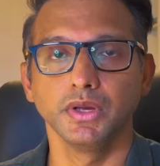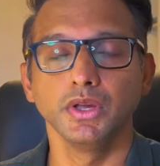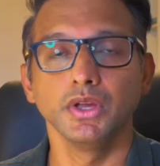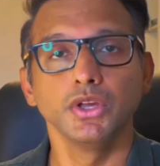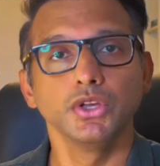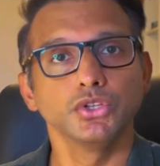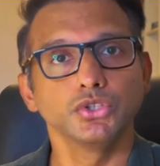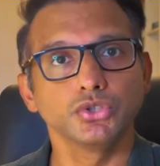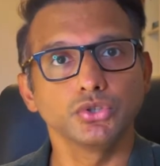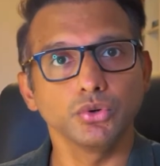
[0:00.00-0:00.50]

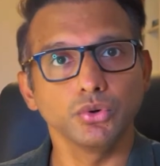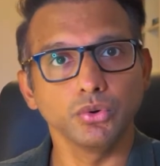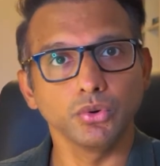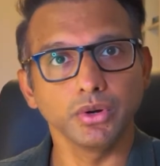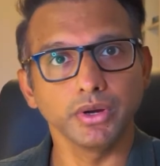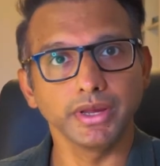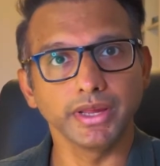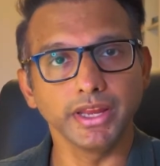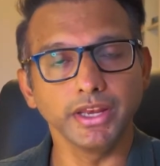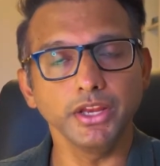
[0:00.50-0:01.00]
So
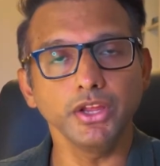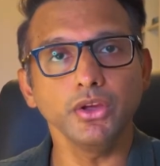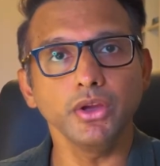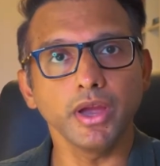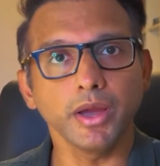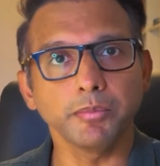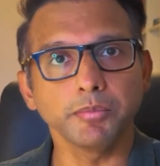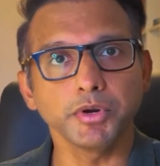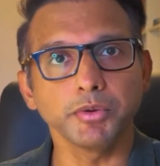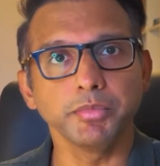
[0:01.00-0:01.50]
getting your
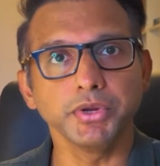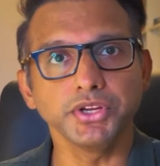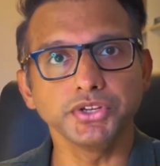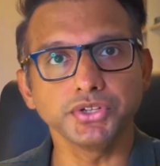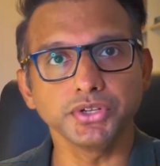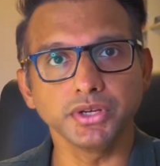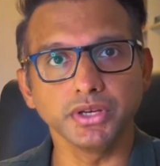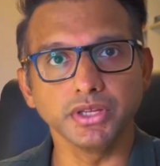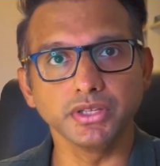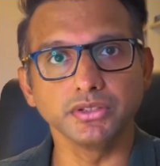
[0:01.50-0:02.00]

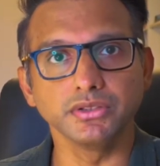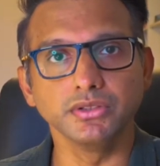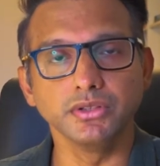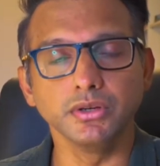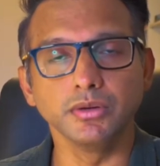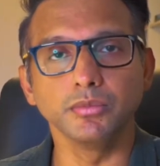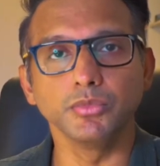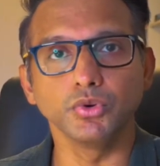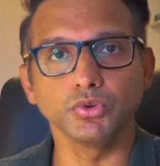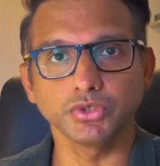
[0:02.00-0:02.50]
approbation is the
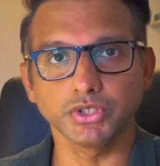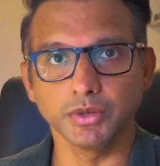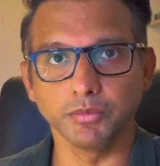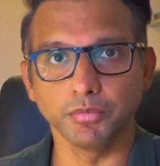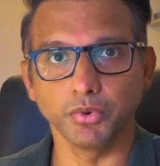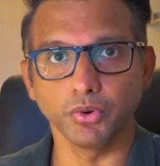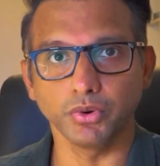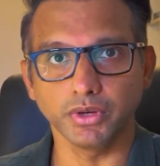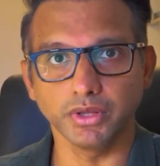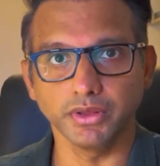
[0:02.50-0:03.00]
most
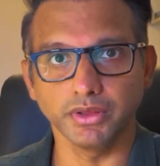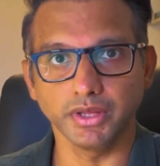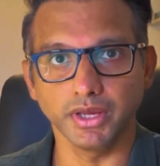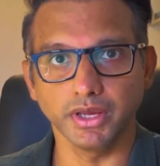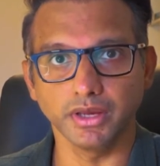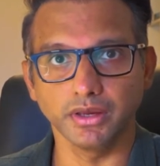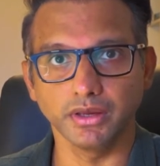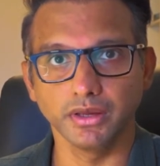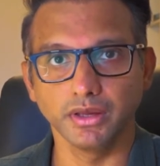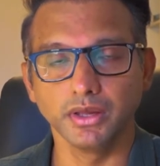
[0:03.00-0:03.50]
important thing.
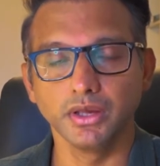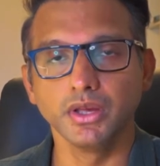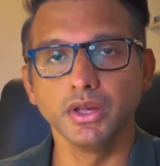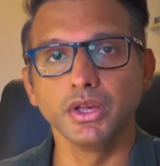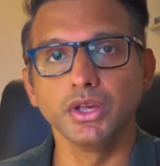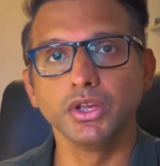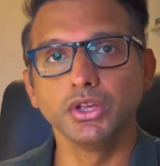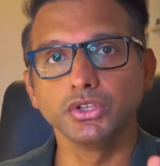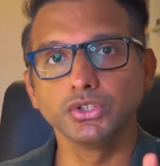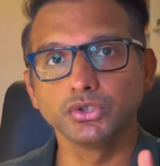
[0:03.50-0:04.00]

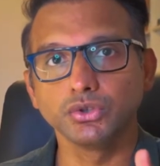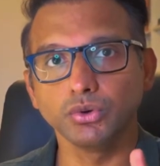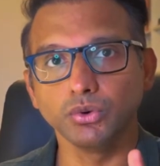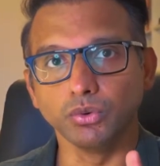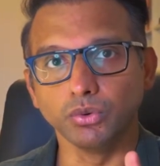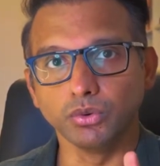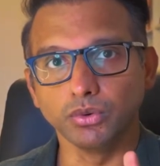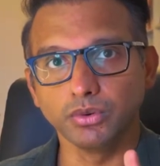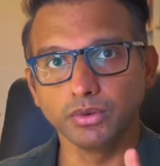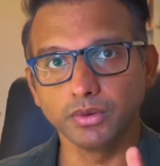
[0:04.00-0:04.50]
So
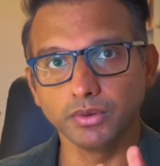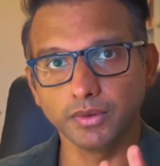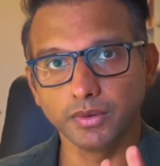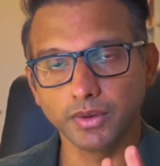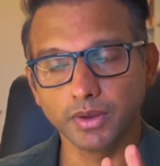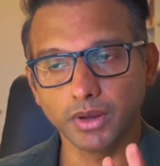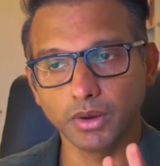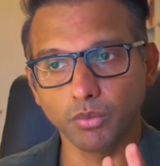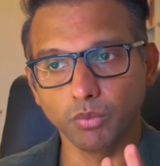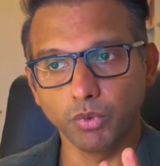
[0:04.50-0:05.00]

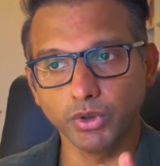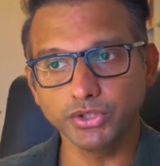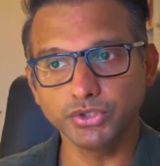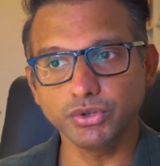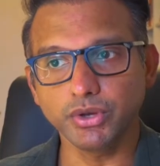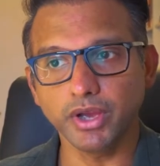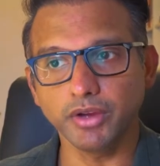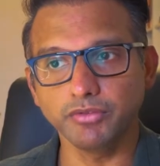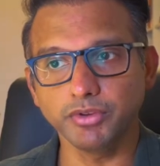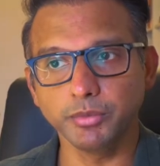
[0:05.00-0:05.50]
once you
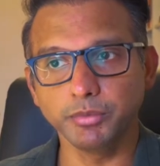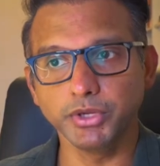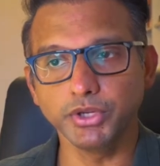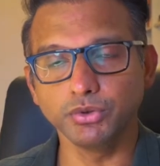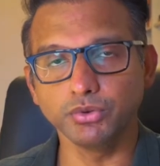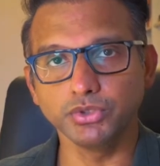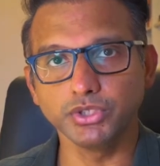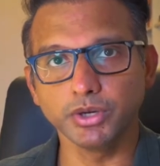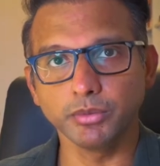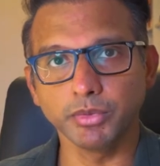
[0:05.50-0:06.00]
have your B2
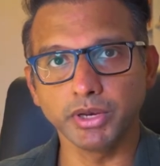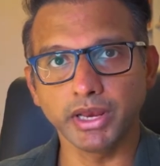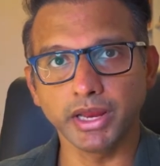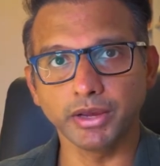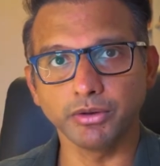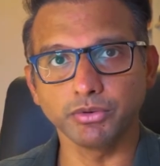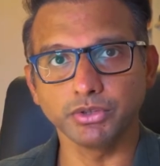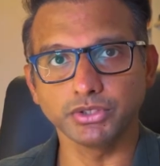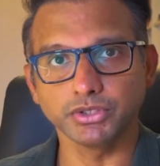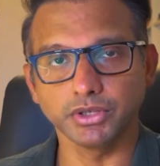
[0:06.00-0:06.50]
German
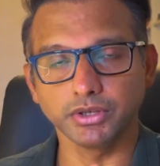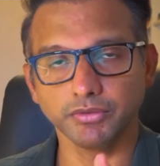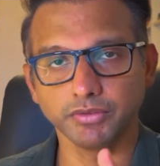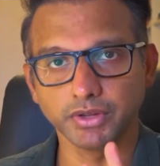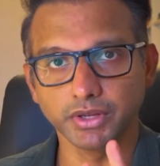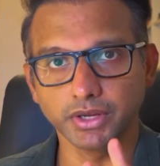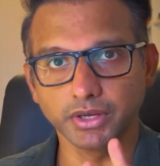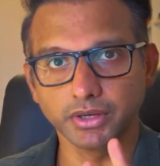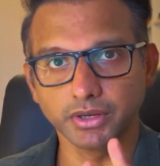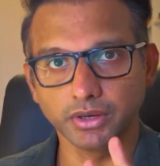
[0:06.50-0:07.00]
language
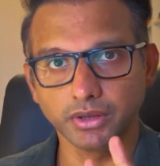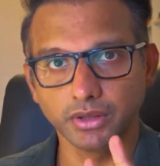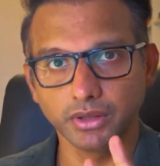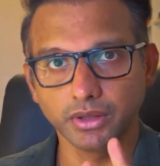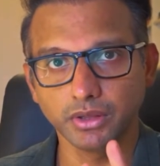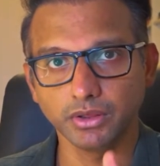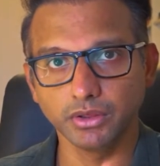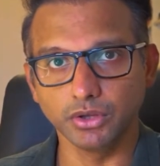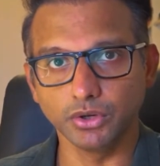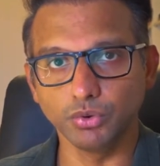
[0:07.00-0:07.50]
certificate,
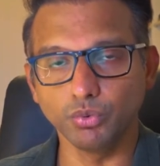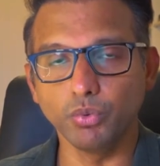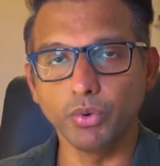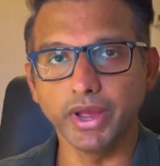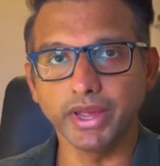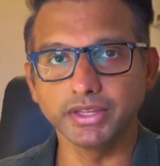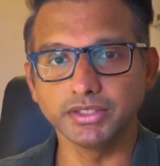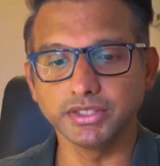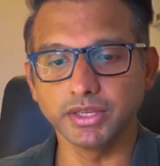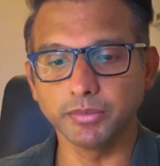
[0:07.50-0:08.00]
the 2
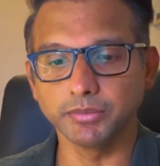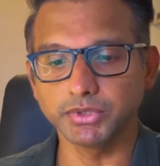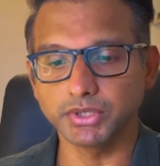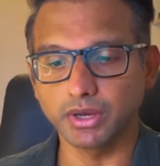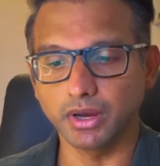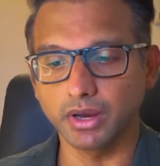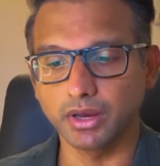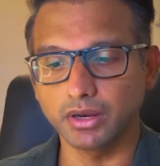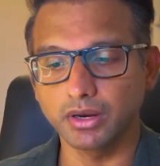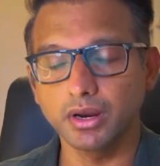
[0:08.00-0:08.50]
exams
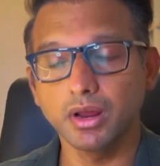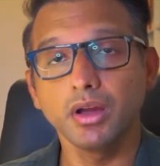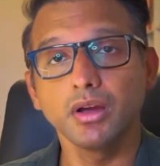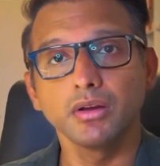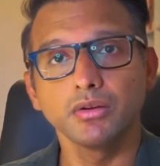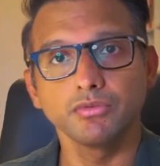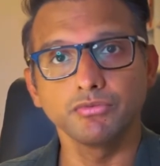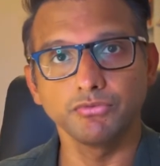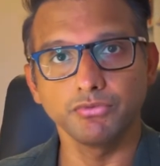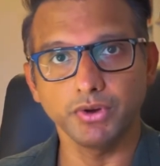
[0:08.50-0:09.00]
are
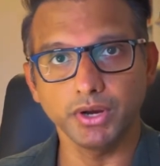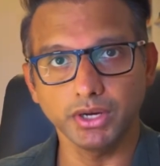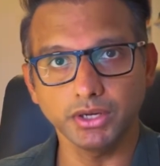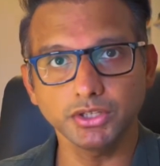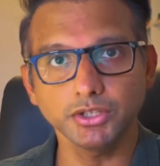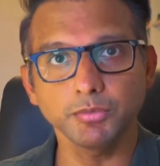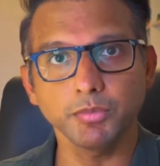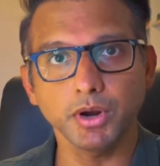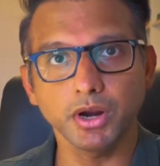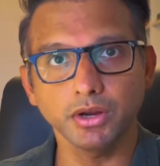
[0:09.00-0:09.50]

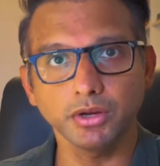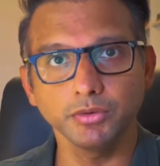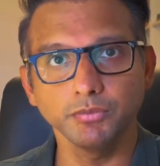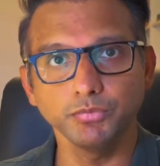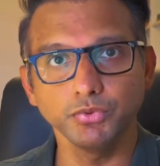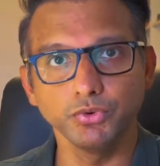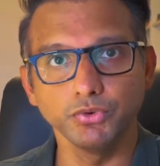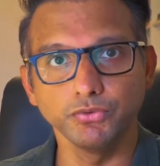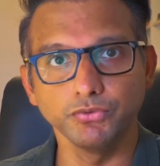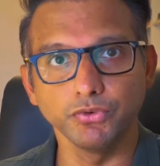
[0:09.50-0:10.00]

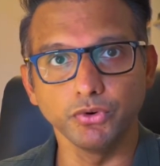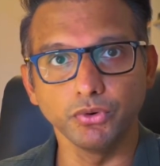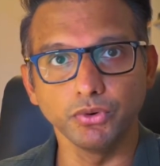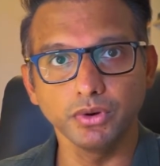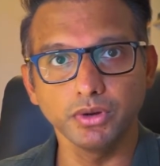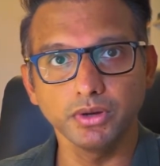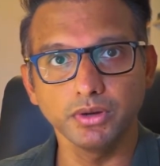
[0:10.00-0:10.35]
Fachsprachenprüfung